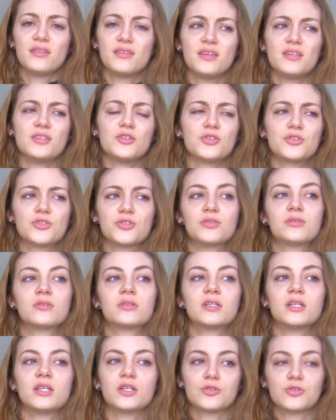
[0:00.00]
These are
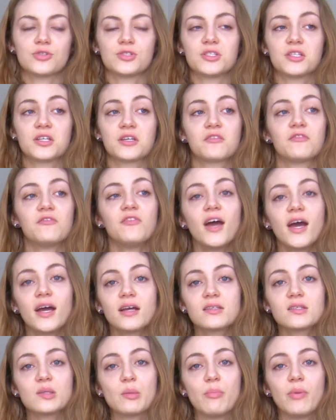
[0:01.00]
certainly interesting
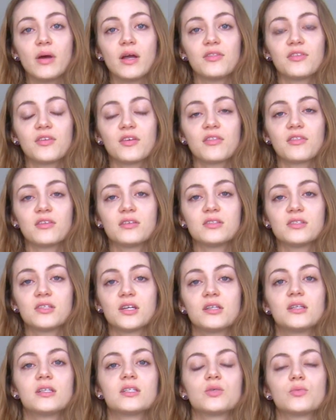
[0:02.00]
facts, but the
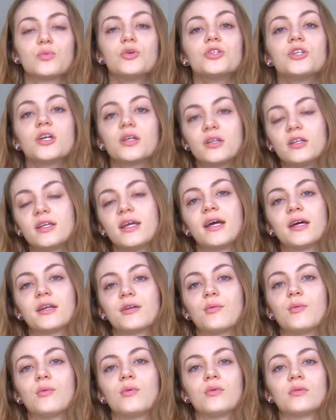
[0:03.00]
studies were done on
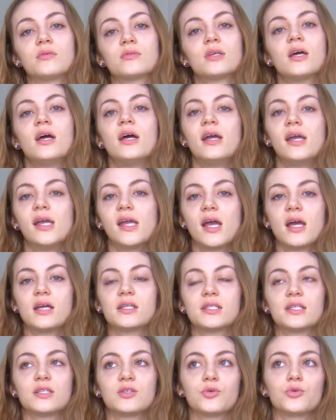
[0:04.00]
animals
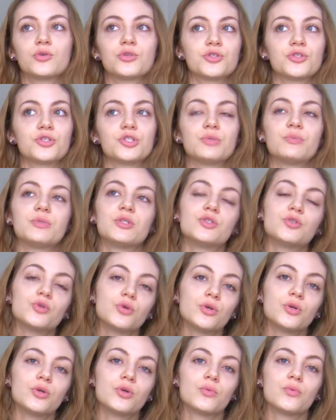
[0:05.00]
and in order to be
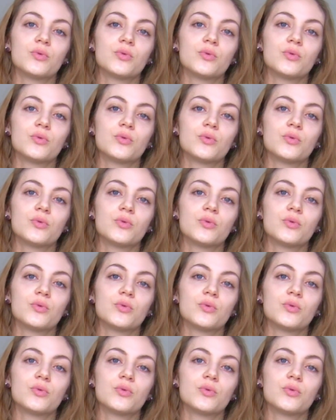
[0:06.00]
sure,